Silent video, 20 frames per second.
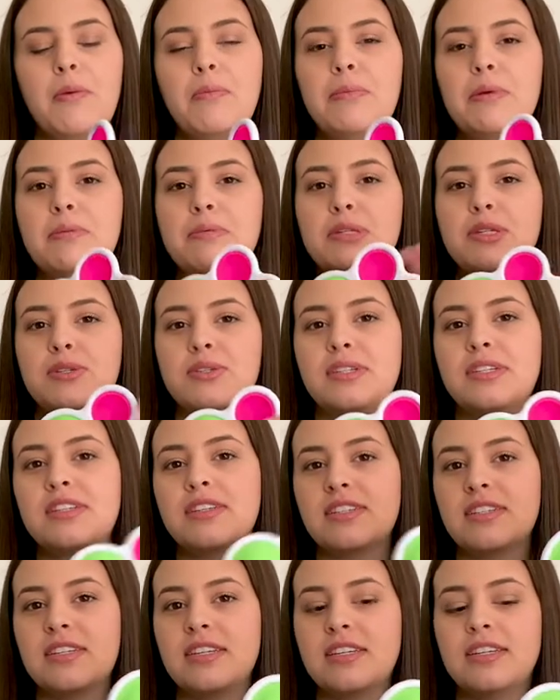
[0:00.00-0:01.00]
won't be able to use this
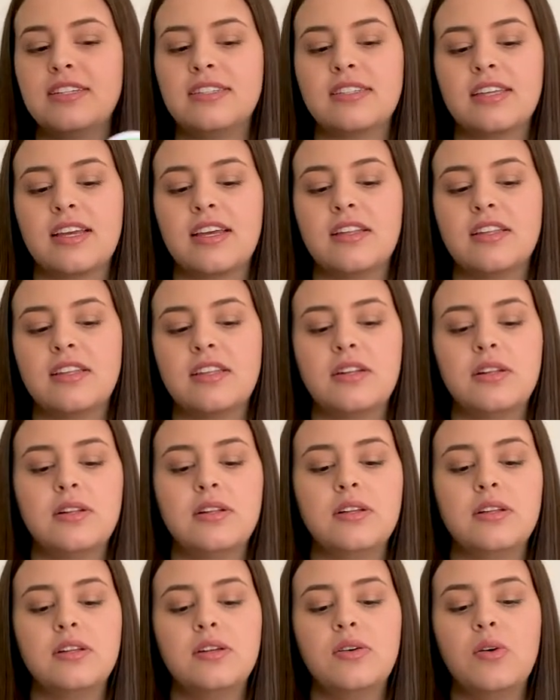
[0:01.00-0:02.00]
until he's like a
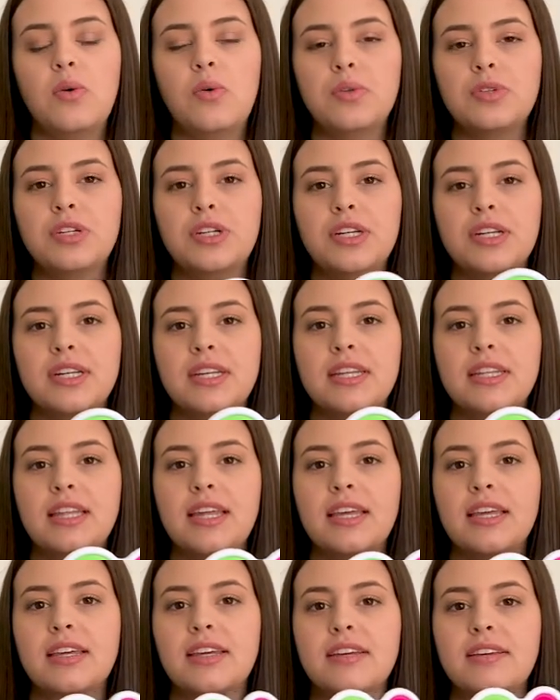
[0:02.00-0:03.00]
little older and can
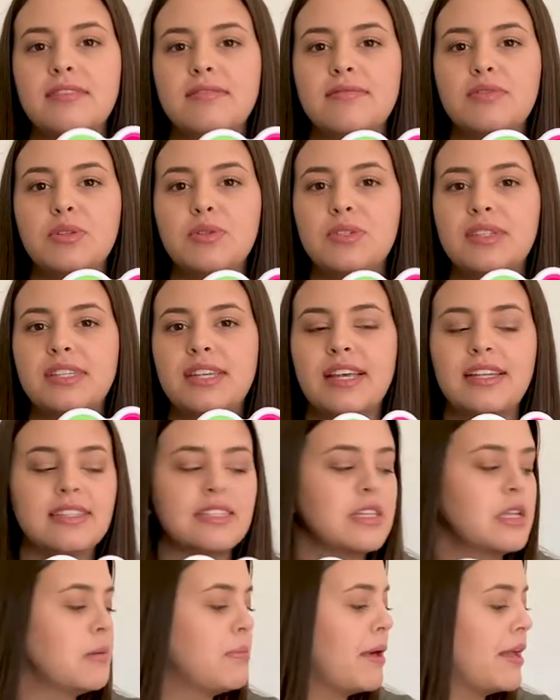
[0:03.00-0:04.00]
like use his hands
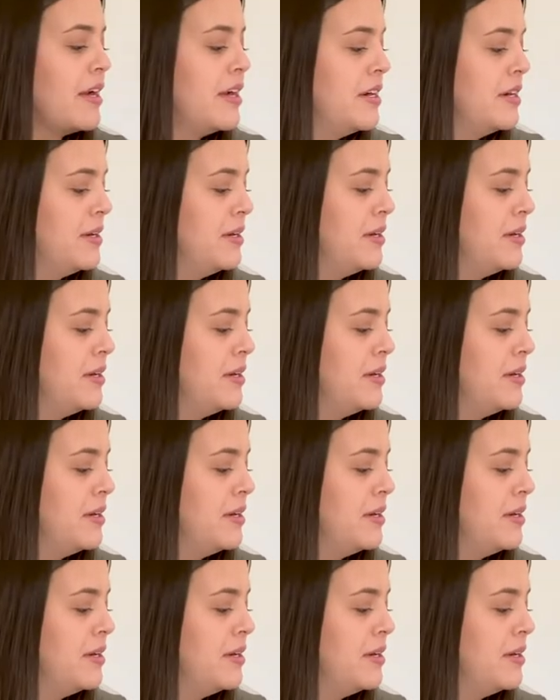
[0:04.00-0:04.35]
a little better.